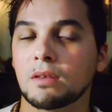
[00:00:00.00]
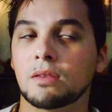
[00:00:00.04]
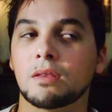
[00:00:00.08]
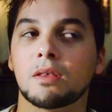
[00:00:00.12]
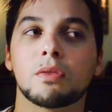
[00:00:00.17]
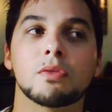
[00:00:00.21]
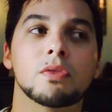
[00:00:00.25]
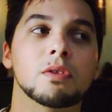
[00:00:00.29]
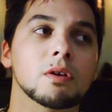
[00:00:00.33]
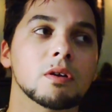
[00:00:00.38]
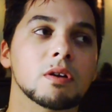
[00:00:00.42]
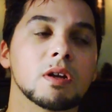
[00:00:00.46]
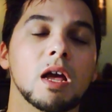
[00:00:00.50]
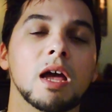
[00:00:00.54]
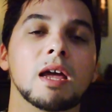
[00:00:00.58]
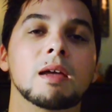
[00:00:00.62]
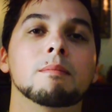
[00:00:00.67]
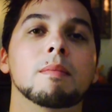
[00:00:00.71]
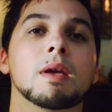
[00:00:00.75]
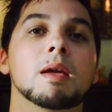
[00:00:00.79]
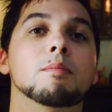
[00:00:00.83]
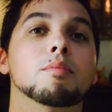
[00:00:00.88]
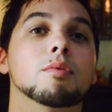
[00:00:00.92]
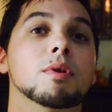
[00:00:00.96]
The third
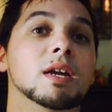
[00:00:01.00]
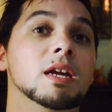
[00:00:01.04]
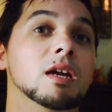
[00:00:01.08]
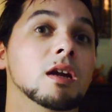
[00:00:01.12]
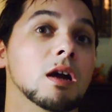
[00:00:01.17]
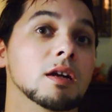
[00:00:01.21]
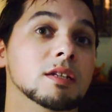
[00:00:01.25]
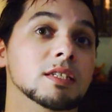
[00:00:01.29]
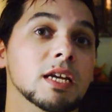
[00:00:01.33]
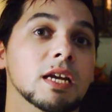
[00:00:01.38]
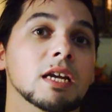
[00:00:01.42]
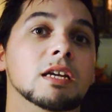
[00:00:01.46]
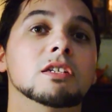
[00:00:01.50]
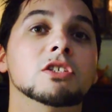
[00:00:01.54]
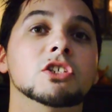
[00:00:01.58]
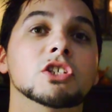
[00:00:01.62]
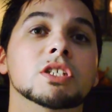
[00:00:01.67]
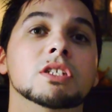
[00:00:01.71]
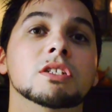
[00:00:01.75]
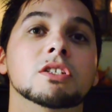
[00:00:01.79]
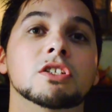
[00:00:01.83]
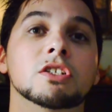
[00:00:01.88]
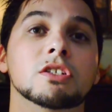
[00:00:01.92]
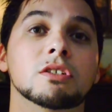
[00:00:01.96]
eye may bring
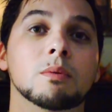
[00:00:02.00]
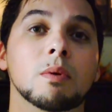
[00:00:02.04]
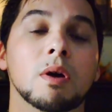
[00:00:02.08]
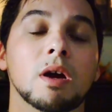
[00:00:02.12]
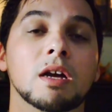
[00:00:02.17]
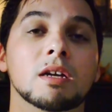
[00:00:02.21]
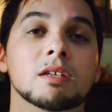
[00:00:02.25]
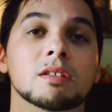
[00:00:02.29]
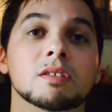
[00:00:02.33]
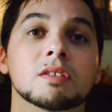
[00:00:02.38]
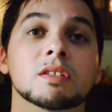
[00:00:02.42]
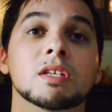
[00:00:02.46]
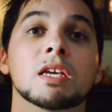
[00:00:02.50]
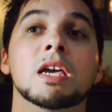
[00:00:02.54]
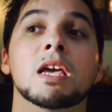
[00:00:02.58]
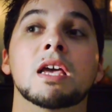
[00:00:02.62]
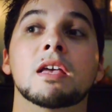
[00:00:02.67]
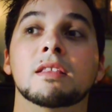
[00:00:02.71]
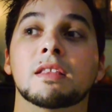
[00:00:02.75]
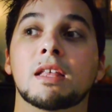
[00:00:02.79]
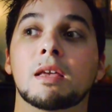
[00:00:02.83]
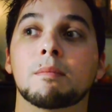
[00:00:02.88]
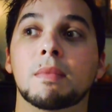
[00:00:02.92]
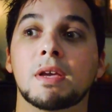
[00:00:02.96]
attention to us
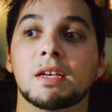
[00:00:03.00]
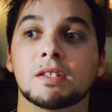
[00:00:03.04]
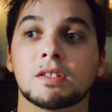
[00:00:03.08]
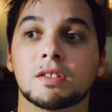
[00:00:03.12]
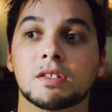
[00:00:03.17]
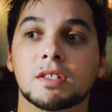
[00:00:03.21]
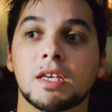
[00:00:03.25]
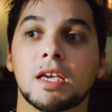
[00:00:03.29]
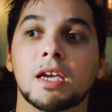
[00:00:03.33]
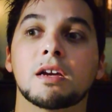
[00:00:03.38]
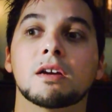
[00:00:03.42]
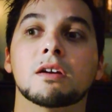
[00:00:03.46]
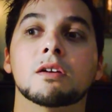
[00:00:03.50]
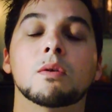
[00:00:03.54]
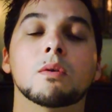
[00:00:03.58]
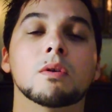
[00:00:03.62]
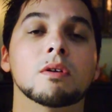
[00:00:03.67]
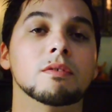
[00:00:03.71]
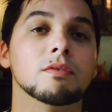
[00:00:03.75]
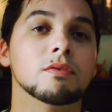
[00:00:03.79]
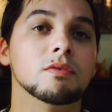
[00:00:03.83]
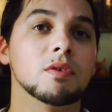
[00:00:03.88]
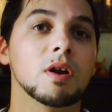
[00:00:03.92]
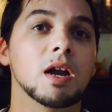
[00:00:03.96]
that may scare
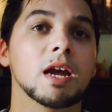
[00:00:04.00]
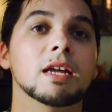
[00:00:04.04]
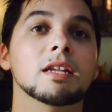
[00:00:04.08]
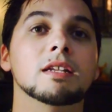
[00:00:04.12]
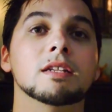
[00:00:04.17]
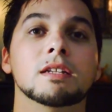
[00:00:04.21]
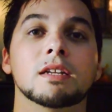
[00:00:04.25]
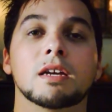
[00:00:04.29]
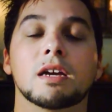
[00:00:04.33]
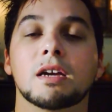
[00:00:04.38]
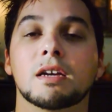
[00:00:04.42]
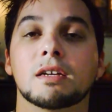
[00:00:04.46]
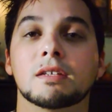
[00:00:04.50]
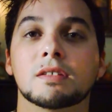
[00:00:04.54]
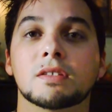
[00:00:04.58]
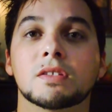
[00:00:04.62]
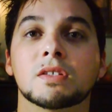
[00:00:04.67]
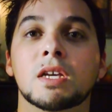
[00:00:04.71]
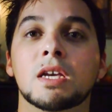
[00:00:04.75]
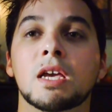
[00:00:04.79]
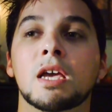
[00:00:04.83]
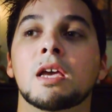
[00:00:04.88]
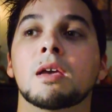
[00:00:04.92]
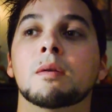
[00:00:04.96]
or frighten
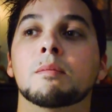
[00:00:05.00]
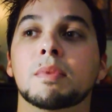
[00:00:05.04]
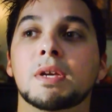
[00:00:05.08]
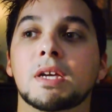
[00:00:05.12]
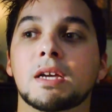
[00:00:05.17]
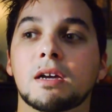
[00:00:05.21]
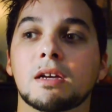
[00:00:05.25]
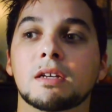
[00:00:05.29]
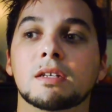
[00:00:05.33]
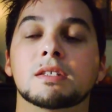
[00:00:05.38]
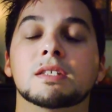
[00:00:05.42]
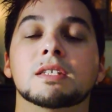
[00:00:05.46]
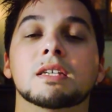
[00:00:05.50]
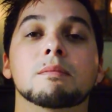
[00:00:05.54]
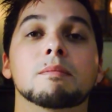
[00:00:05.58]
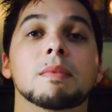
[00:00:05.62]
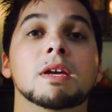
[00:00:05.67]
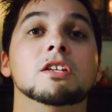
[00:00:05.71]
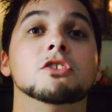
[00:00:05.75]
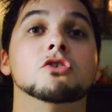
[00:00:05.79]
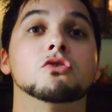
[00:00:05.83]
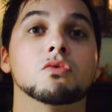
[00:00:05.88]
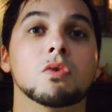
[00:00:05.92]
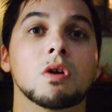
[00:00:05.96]
us because it
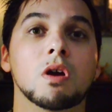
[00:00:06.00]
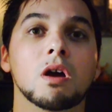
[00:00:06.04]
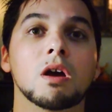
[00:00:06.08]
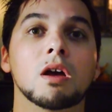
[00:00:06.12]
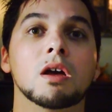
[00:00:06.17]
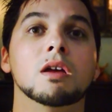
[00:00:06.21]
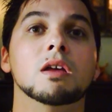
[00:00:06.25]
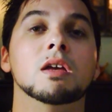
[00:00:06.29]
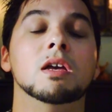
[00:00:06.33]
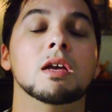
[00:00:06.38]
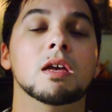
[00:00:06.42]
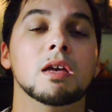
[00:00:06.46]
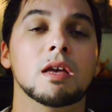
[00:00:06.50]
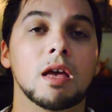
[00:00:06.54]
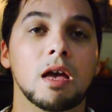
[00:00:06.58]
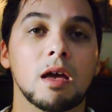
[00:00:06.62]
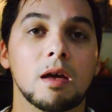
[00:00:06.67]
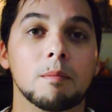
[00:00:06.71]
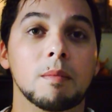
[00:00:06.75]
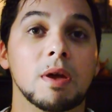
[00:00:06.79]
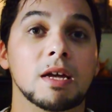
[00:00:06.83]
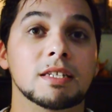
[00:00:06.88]
may draw um,